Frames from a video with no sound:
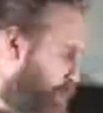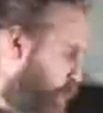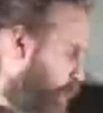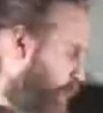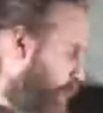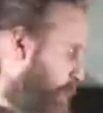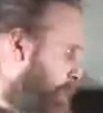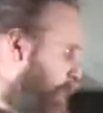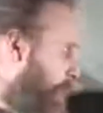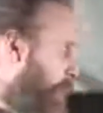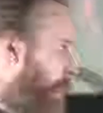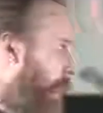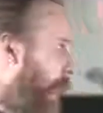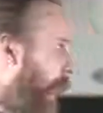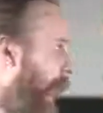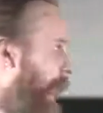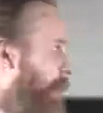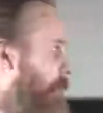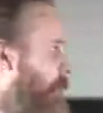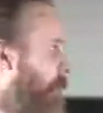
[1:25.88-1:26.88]
morning.
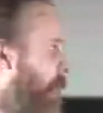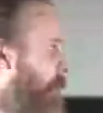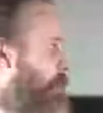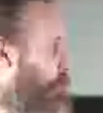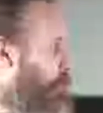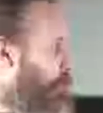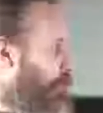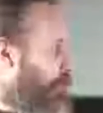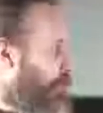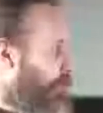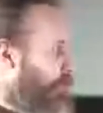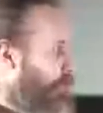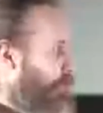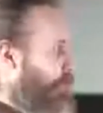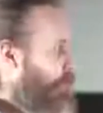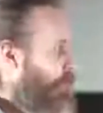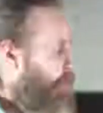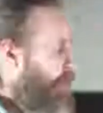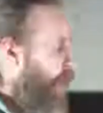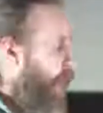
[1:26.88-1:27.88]
And
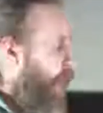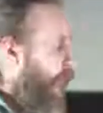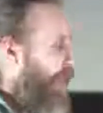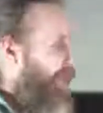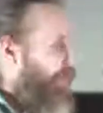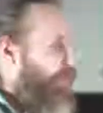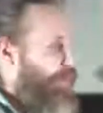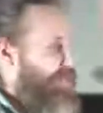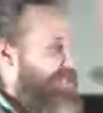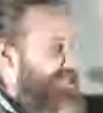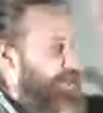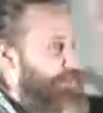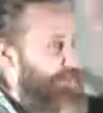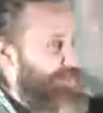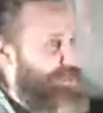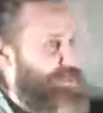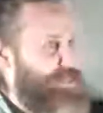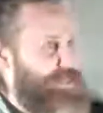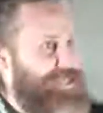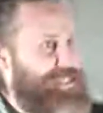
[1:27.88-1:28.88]
I always say we
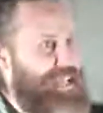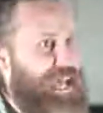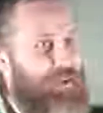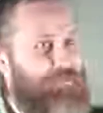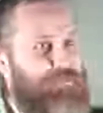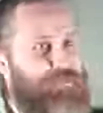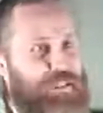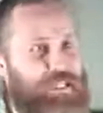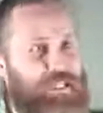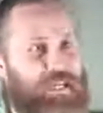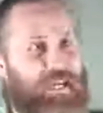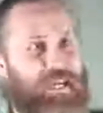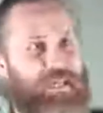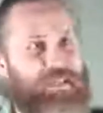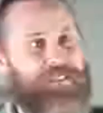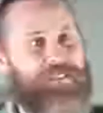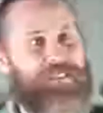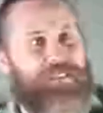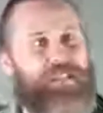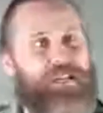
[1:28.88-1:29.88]
do this every year.
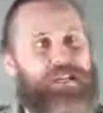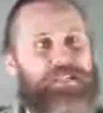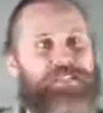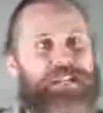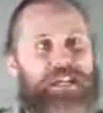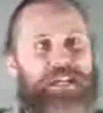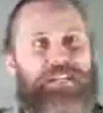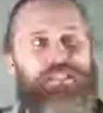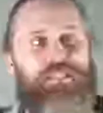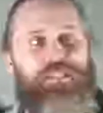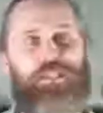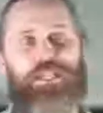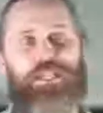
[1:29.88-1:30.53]
This is our second